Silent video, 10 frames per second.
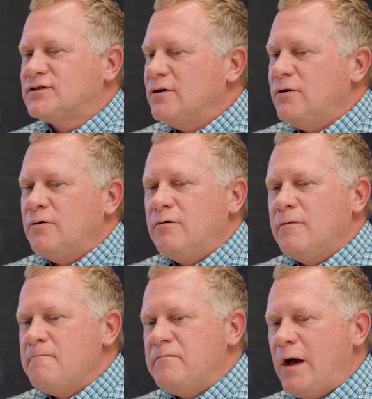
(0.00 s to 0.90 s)

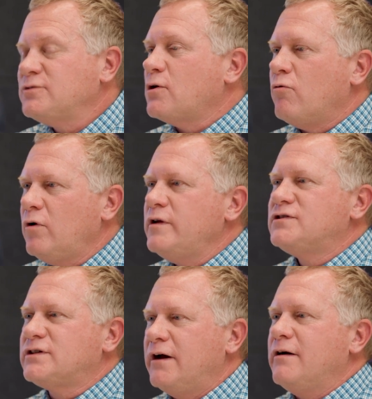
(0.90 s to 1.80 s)
so that was a really
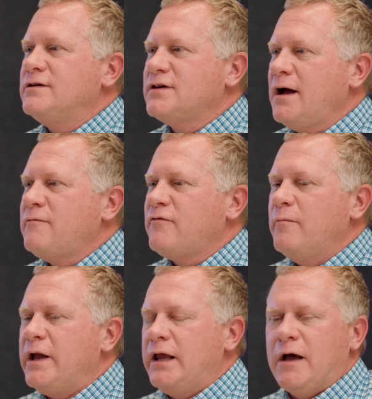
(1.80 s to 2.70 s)
scary time for
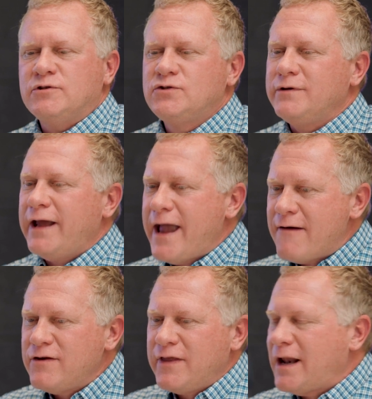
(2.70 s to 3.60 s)
me. And I was doing
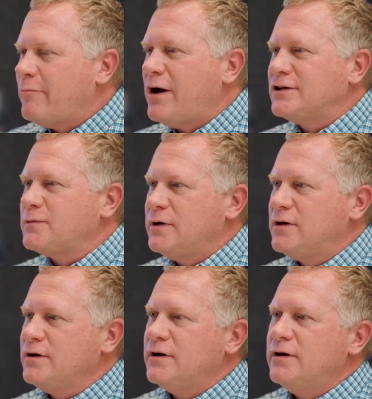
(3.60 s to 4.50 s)
everything I possibly
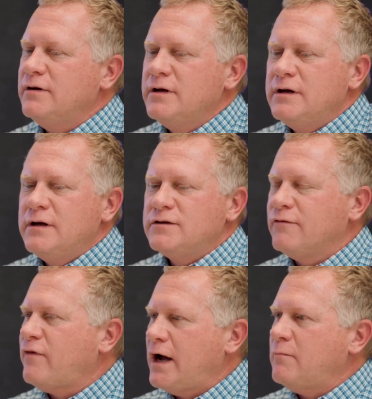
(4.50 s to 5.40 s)
could to
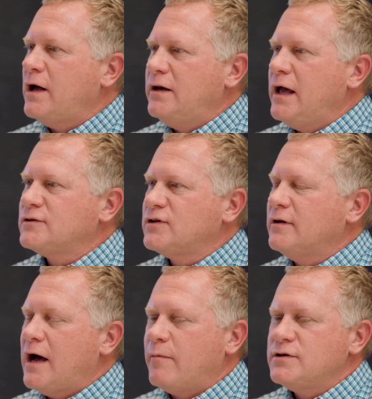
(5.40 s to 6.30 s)
find my next
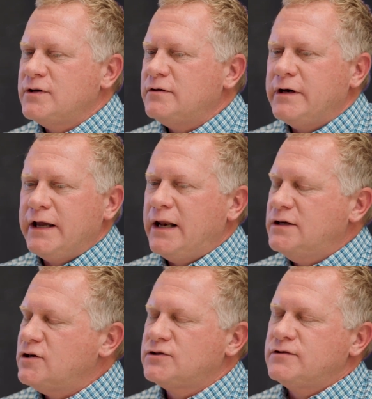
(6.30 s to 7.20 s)
opportunity. And
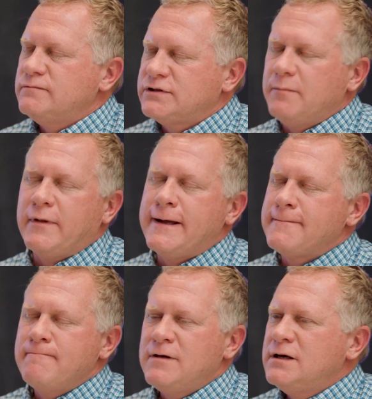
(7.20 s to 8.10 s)
it just seemed
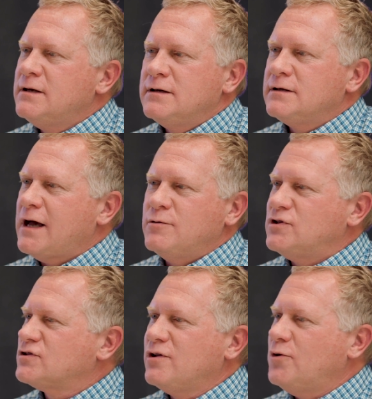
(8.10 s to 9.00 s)
like God was
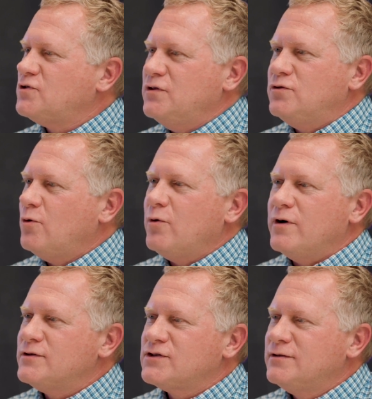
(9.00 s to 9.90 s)
just closing
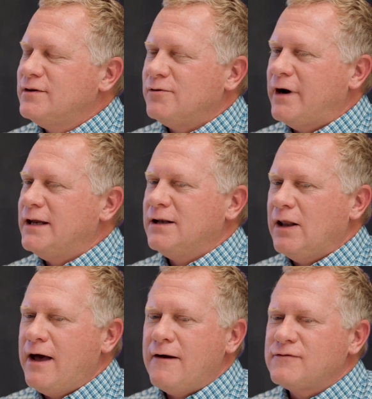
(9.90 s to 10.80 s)
doors right
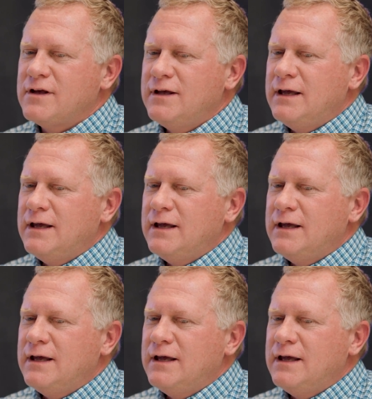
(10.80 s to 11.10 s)
and left.